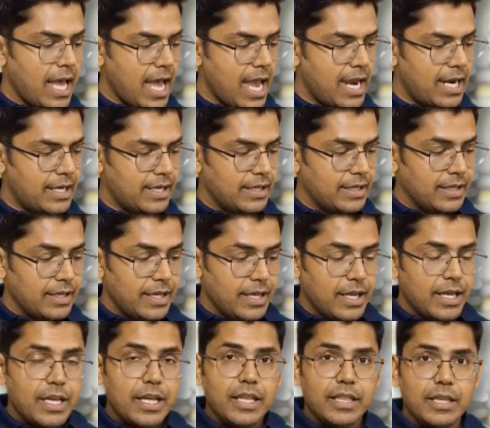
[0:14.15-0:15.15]
and
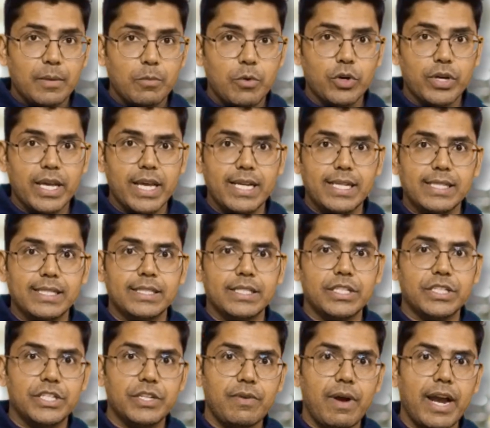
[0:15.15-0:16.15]
the book is
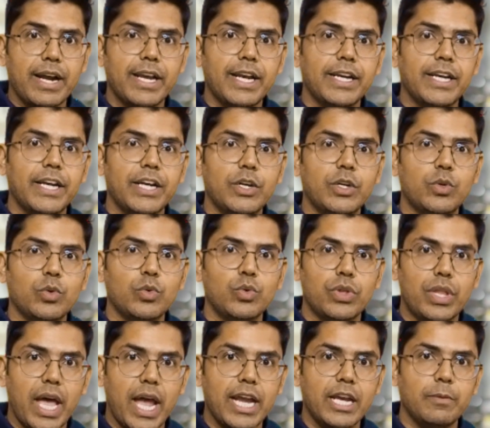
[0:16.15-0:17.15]
divided into
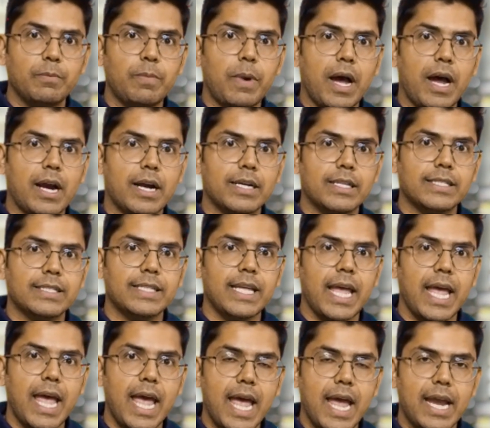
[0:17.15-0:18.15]
9 parts
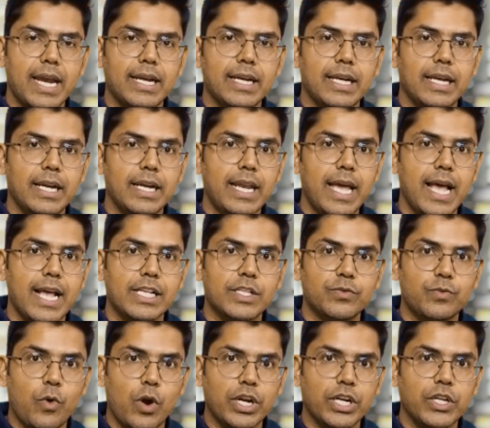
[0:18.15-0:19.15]
and it
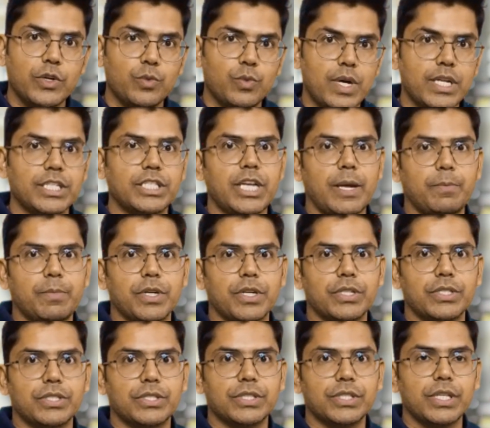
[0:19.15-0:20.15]
has 41
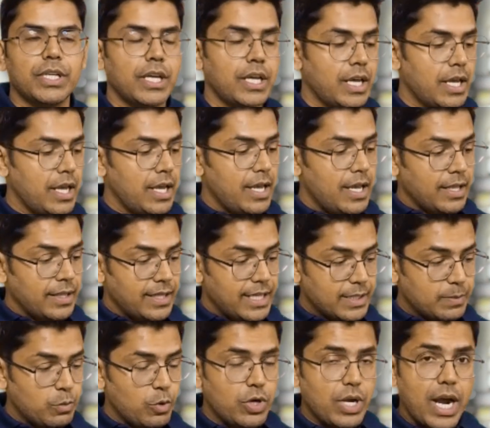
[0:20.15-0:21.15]
chapters.
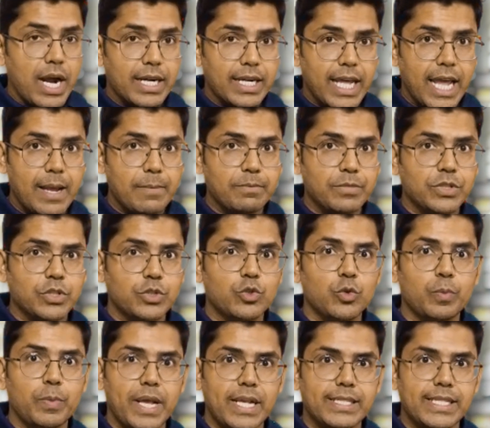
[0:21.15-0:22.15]
This book attempts
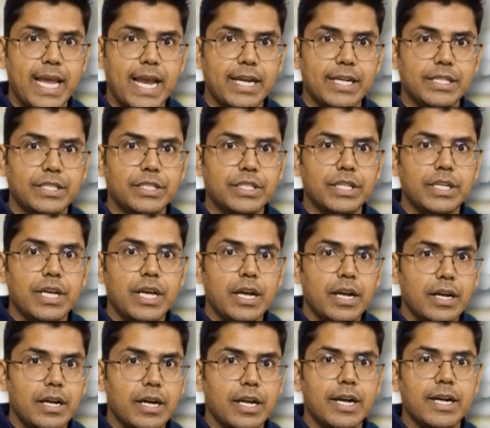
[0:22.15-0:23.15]
to present
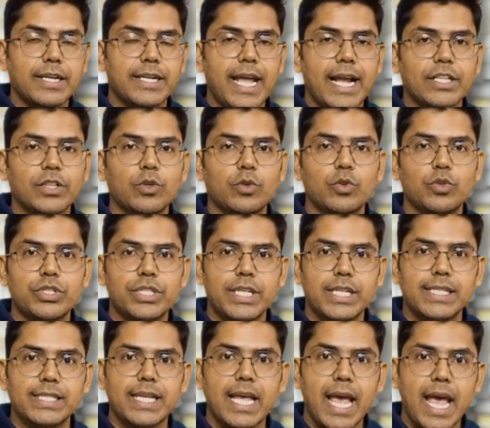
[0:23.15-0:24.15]
current
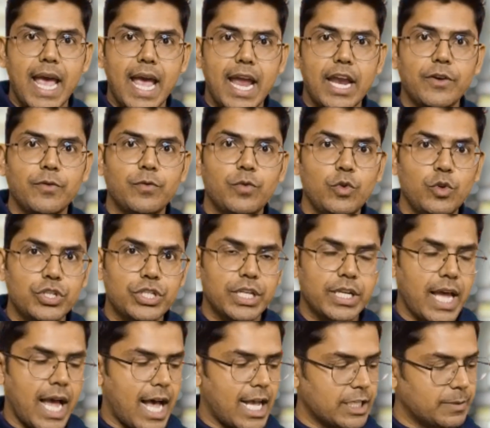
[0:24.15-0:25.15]
technologies and
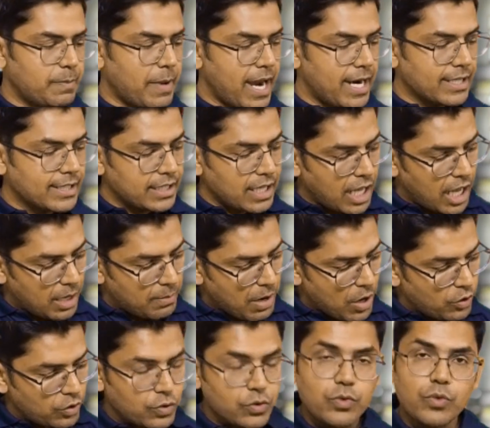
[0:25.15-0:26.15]
future aspects
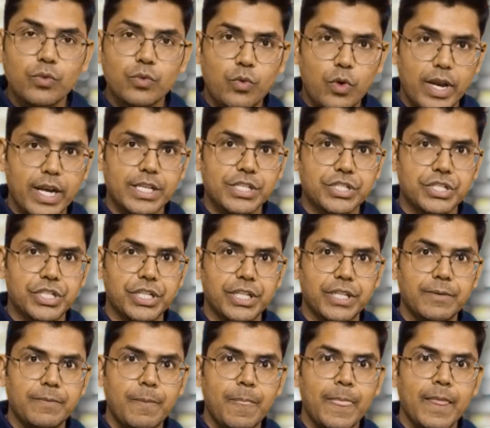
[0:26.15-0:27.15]
about forestry.